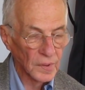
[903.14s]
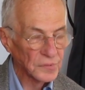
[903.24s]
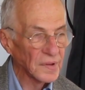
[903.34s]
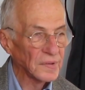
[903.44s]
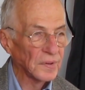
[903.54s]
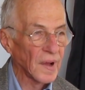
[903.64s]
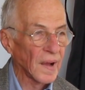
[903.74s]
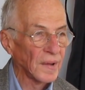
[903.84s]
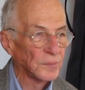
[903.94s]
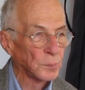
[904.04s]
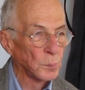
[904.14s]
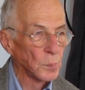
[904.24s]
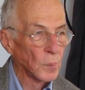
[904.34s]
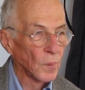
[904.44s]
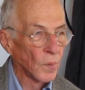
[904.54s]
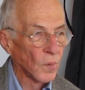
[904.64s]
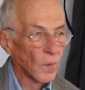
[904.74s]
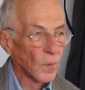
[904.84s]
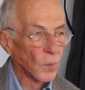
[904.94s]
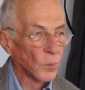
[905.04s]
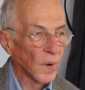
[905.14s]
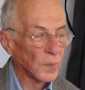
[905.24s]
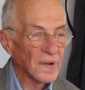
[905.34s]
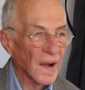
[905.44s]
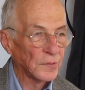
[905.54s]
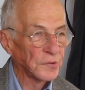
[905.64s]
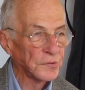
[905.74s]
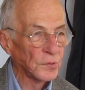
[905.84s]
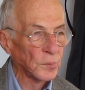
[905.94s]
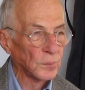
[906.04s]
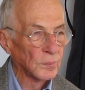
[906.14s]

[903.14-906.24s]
thing, and what we have to do